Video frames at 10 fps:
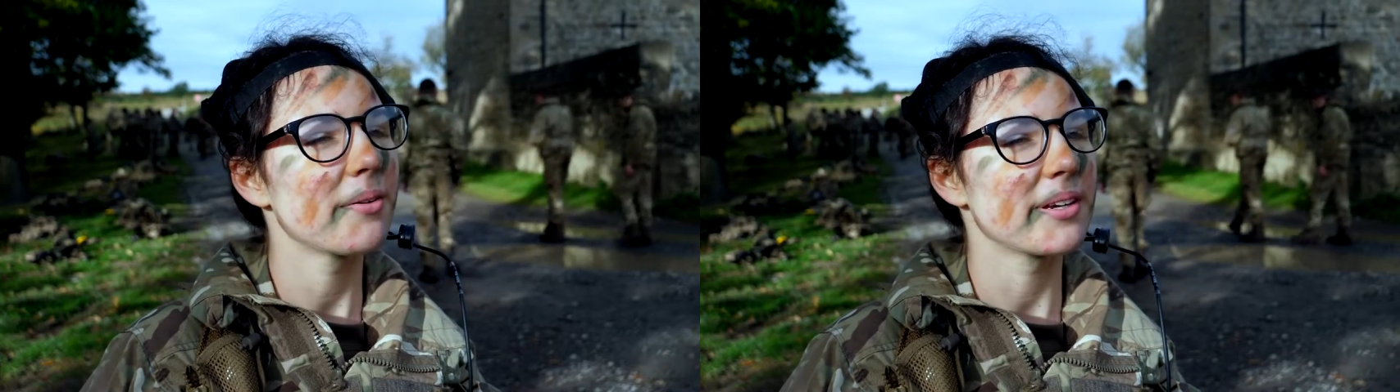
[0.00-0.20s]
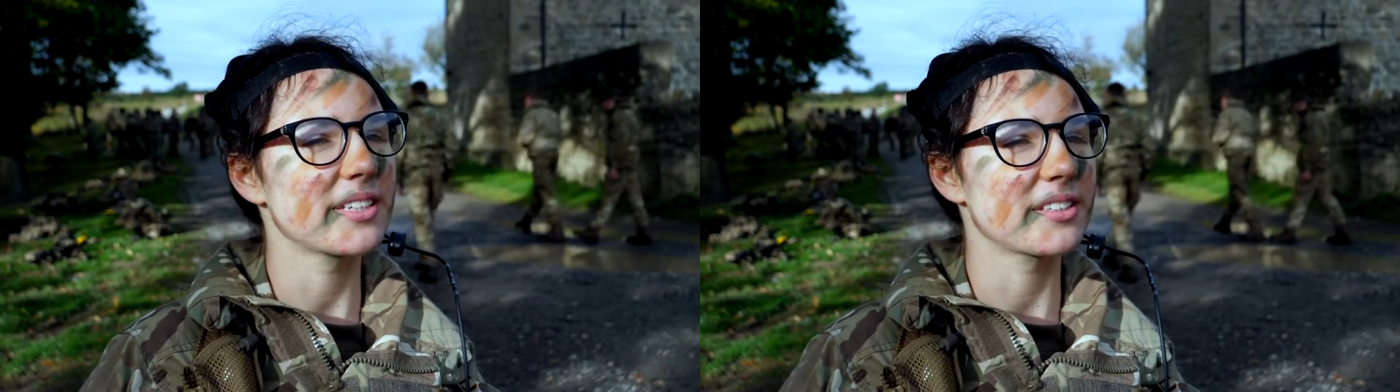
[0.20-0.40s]

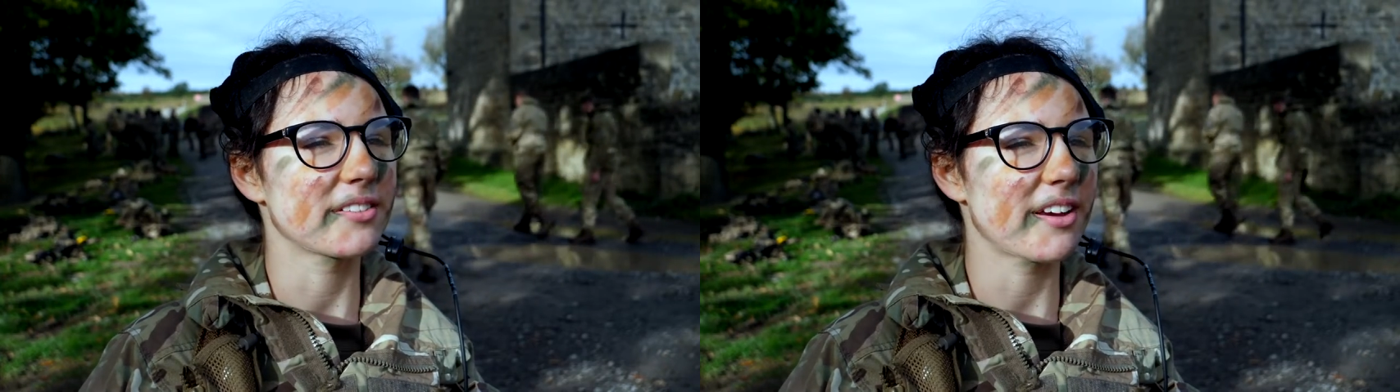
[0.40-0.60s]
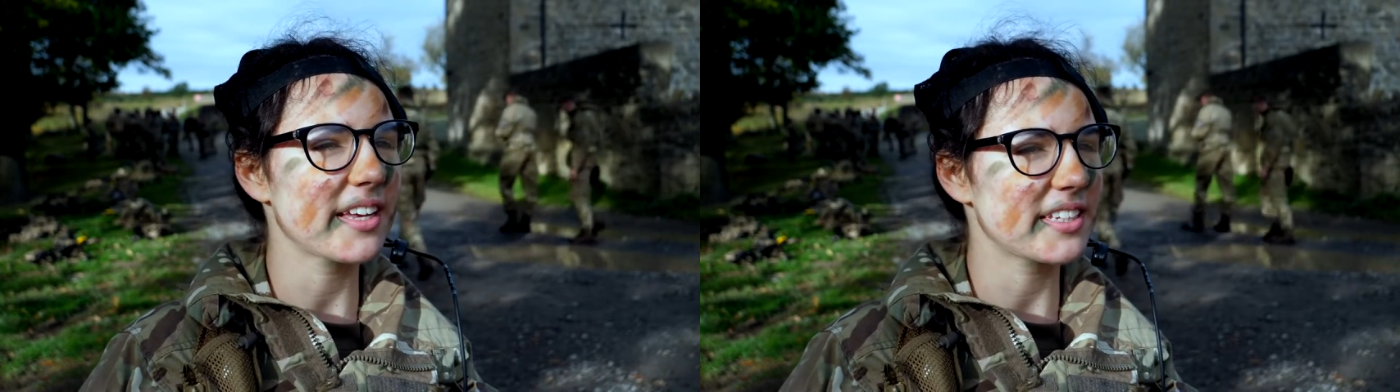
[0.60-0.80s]
which is a
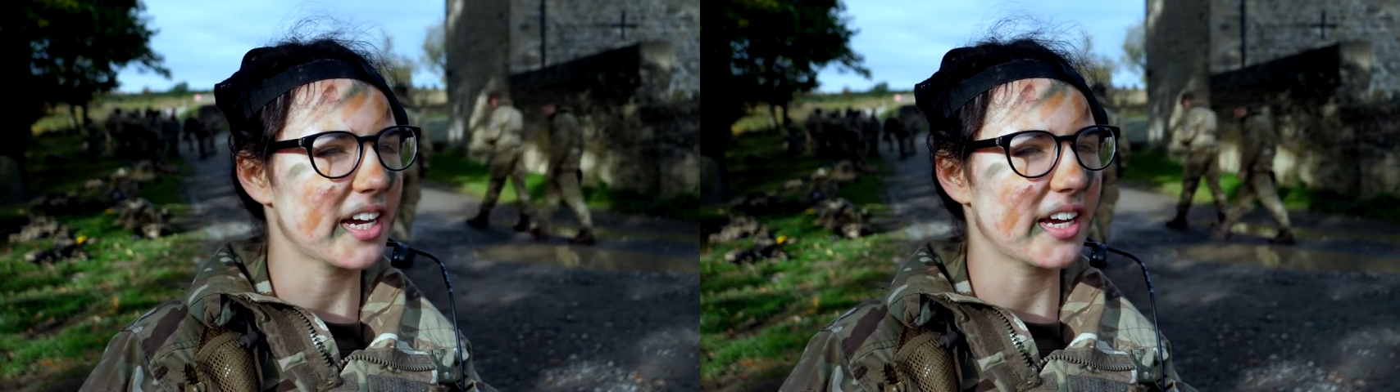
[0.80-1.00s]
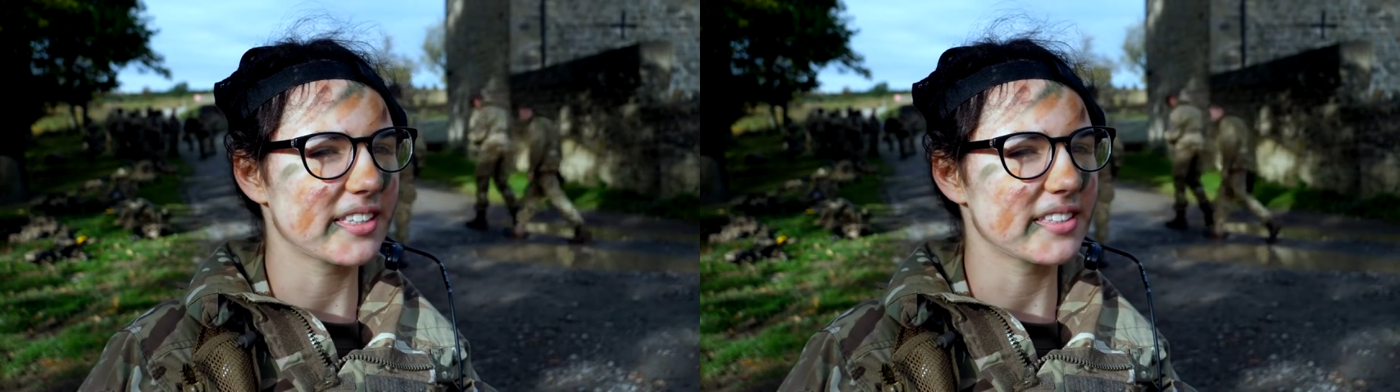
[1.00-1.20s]
great
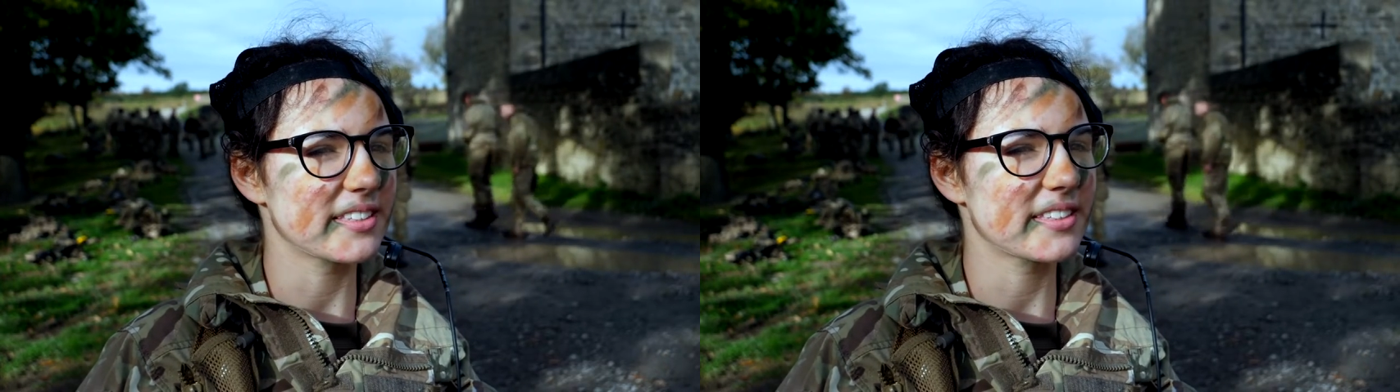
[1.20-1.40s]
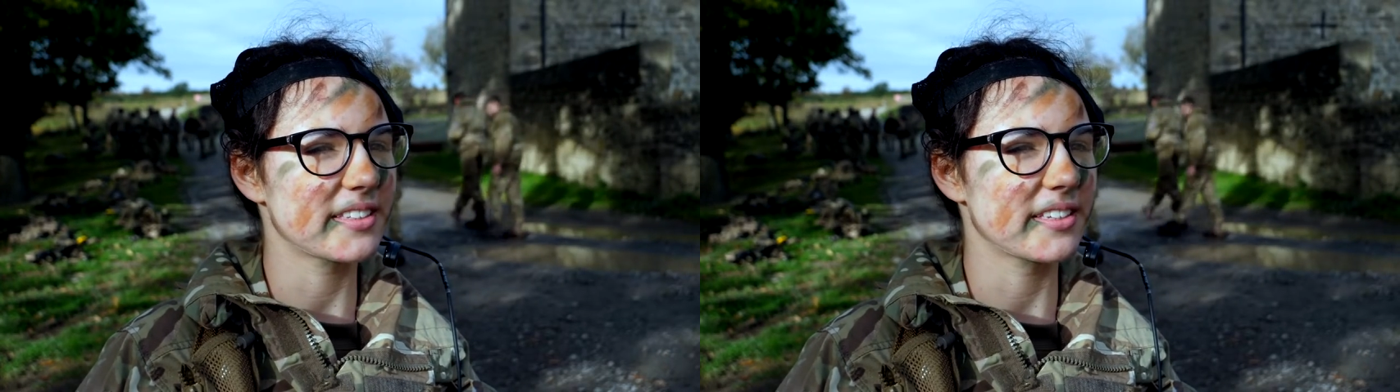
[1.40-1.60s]

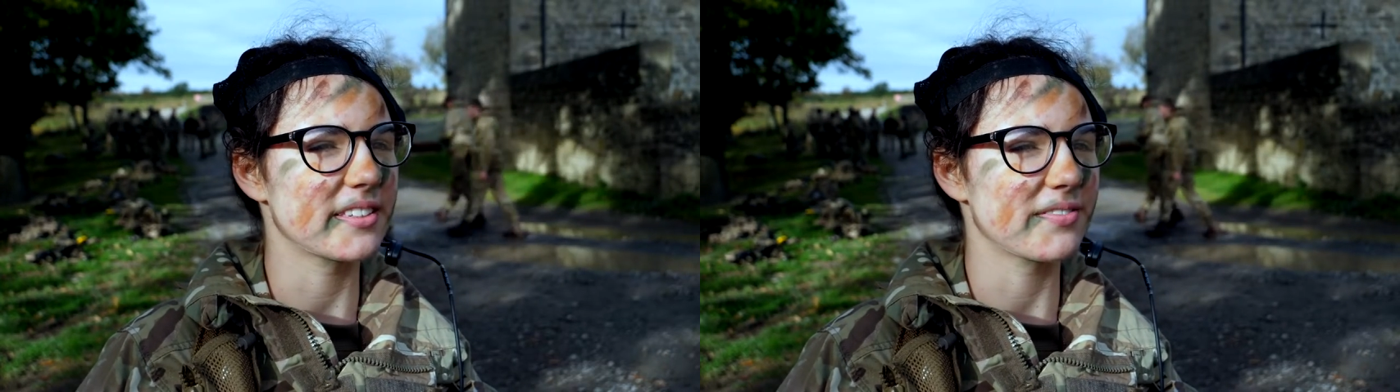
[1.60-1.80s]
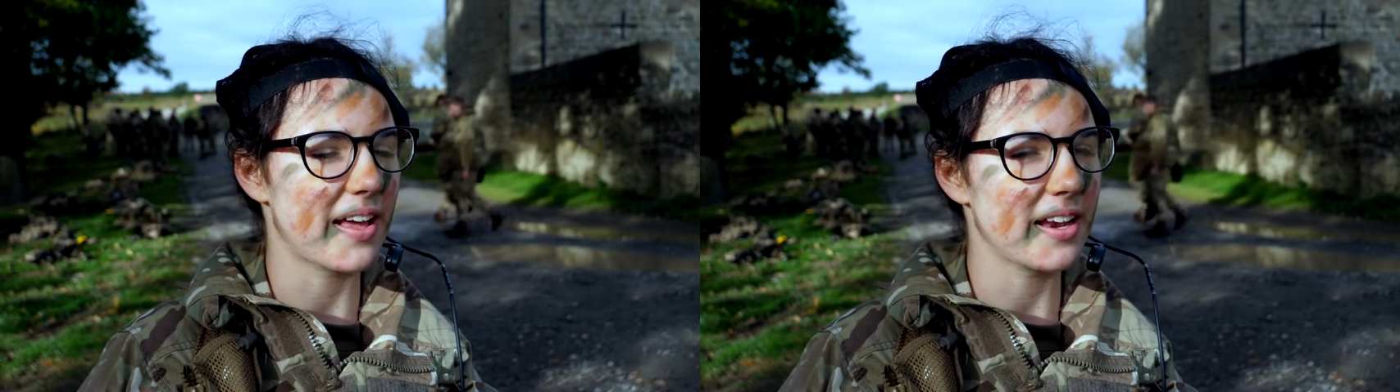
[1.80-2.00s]
chance to
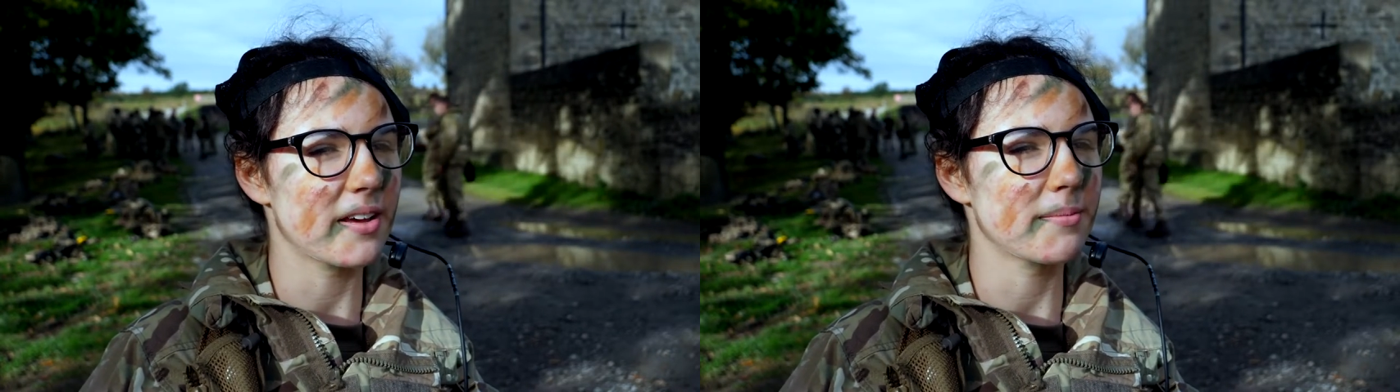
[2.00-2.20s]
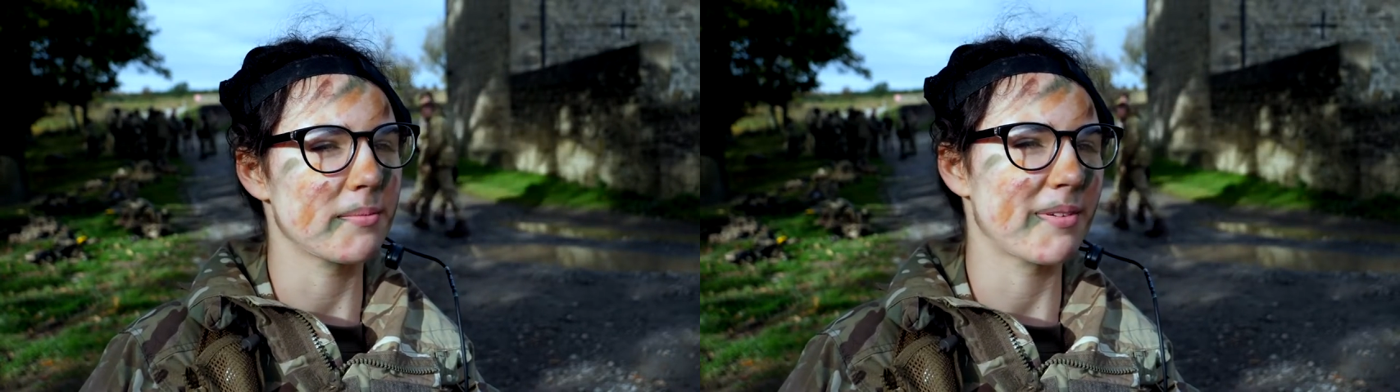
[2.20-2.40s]
develop and